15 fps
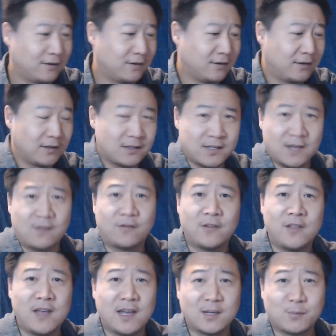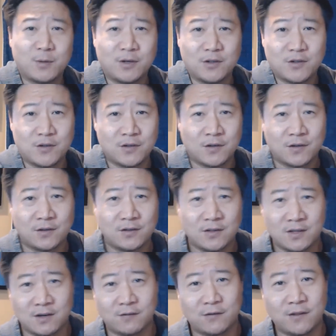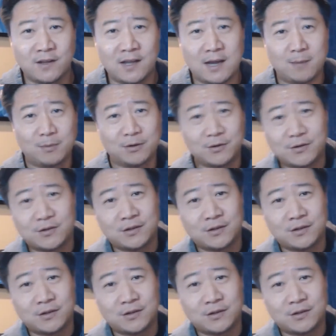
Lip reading: Save it for the experts. Save it for the gamblers.